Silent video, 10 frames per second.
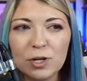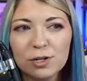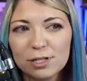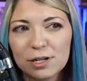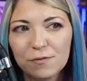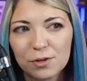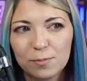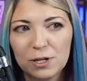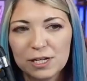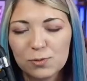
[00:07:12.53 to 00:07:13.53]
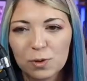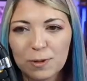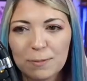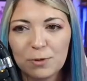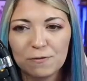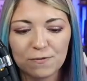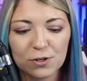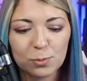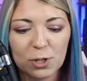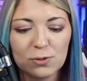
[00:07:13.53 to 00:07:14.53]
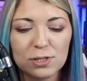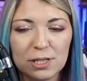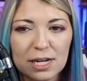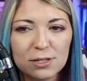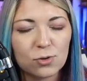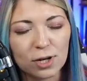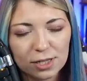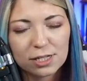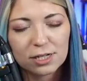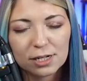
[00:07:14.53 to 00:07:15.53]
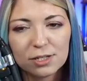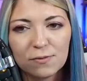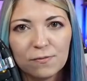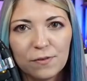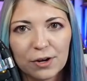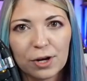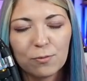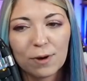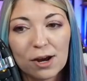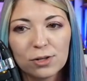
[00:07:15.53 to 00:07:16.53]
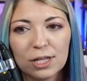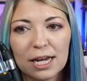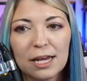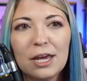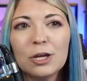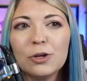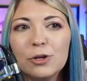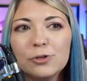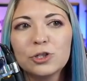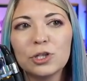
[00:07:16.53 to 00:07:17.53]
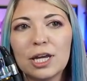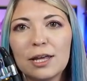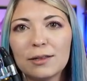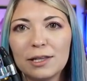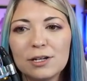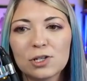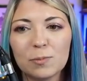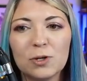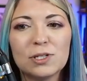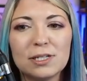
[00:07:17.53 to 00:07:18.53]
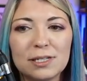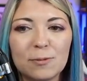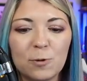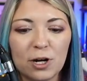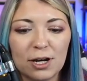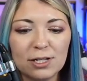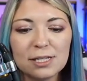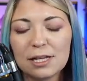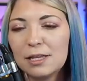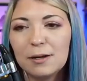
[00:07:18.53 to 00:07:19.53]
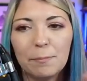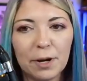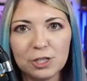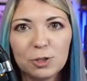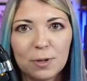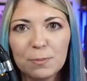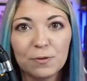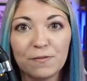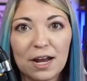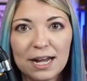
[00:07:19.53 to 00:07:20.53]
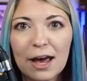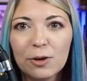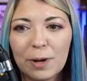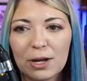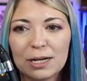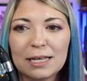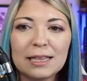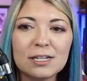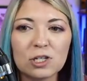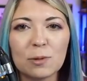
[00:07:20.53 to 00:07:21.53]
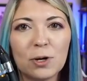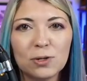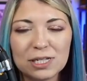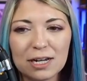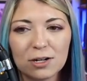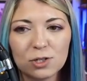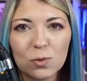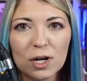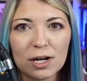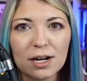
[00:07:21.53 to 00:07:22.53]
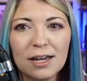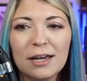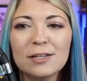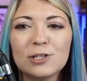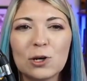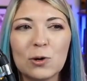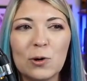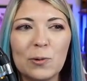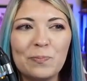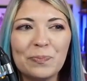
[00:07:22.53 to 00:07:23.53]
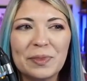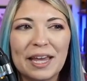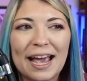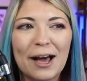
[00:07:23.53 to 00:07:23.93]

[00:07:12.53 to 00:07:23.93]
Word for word: Twitter is never the place where people first post leaks, or at least it is very rarely. Usually, leaks are posted somewhere else, and then a bunch of people find out about it and they start posting it on Twitter. So,